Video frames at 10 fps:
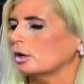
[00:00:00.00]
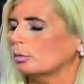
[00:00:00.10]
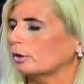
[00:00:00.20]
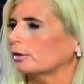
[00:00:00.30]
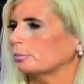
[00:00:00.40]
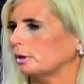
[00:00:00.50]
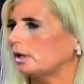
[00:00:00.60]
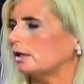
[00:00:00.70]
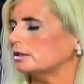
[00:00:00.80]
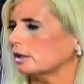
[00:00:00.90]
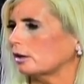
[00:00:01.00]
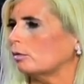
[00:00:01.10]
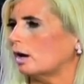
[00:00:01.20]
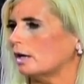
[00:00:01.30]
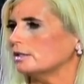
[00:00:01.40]
where 3 days
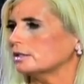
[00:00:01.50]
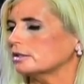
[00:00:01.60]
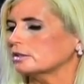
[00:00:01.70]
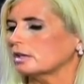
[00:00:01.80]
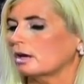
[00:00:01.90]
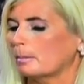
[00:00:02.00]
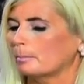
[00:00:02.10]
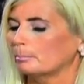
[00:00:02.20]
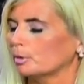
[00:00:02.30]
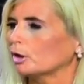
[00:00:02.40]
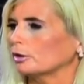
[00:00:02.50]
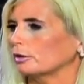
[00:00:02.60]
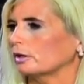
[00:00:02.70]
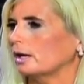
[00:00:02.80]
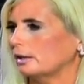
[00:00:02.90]
ago ISIS murdered,